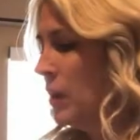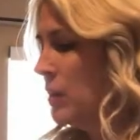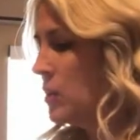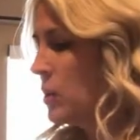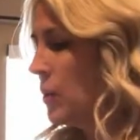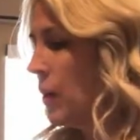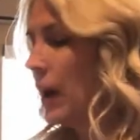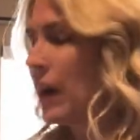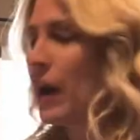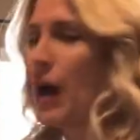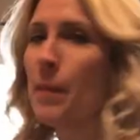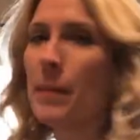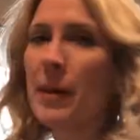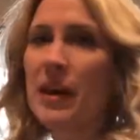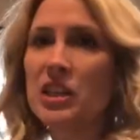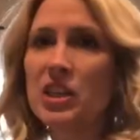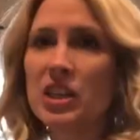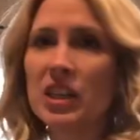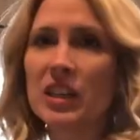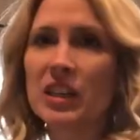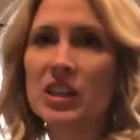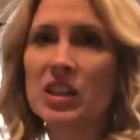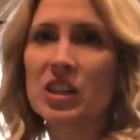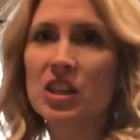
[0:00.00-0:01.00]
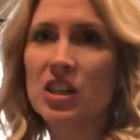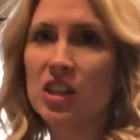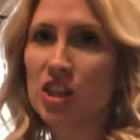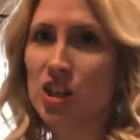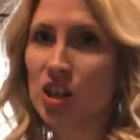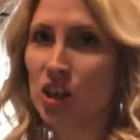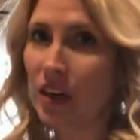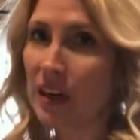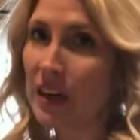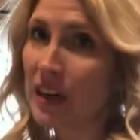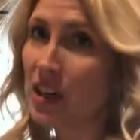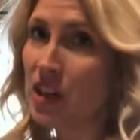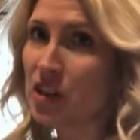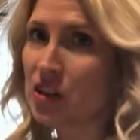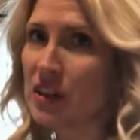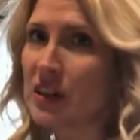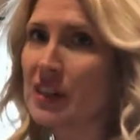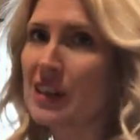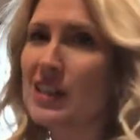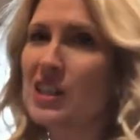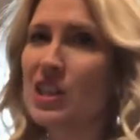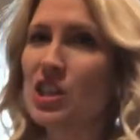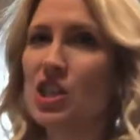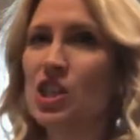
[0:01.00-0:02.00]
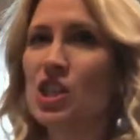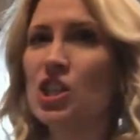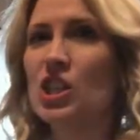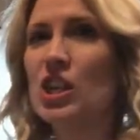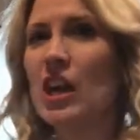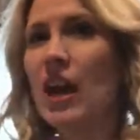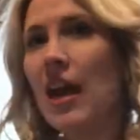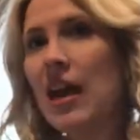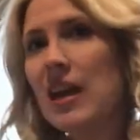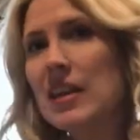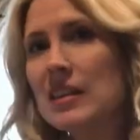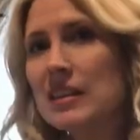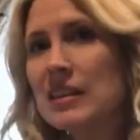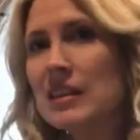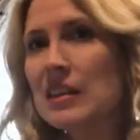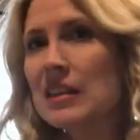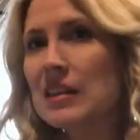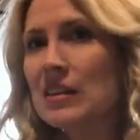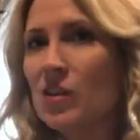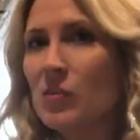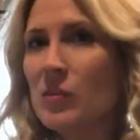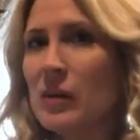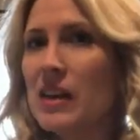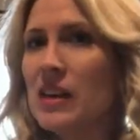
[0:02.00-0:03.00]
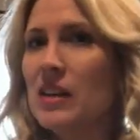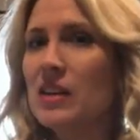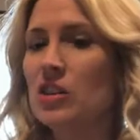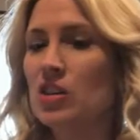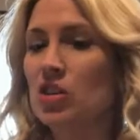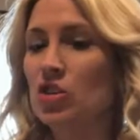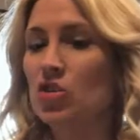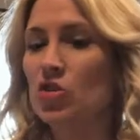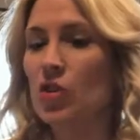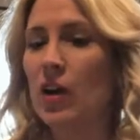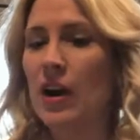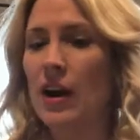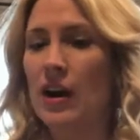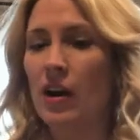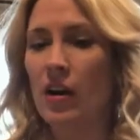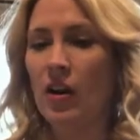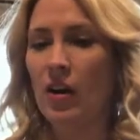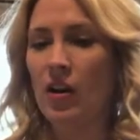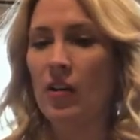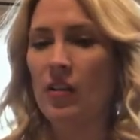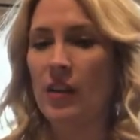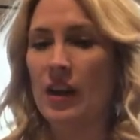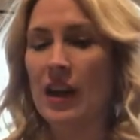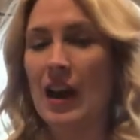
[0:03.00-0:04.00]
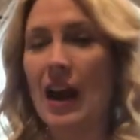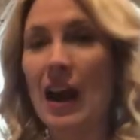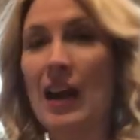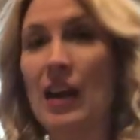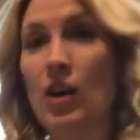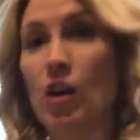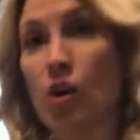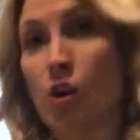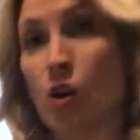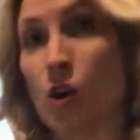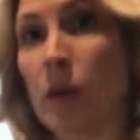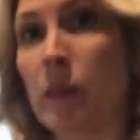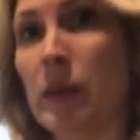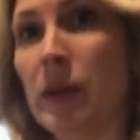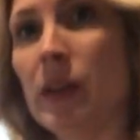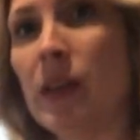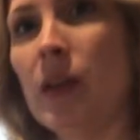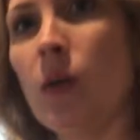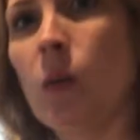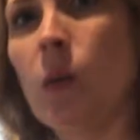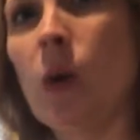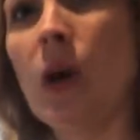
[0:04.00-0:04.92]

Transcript: so I got my chicken jerky treats just a little bit drier than I normally